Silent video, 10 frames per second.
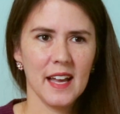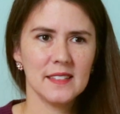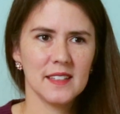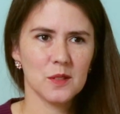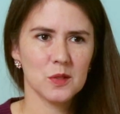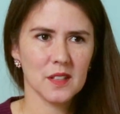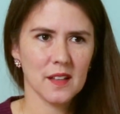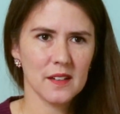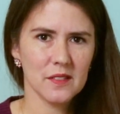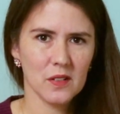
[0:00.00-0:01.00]
and there was a
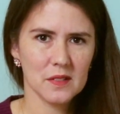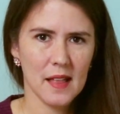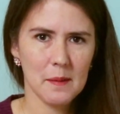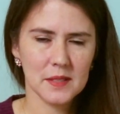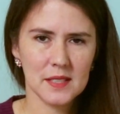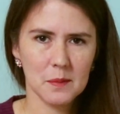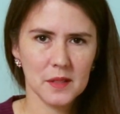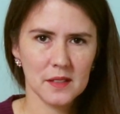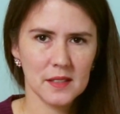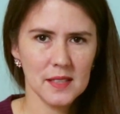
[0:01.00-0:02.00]
lot of overlap and
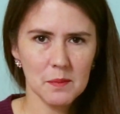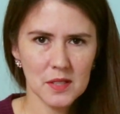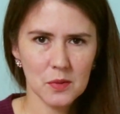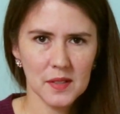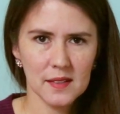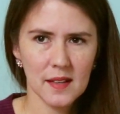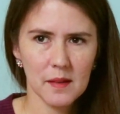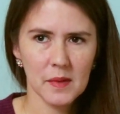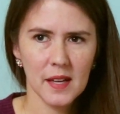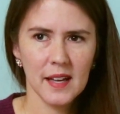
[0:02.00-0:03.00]
similarity between
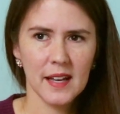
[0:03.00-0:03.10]
them,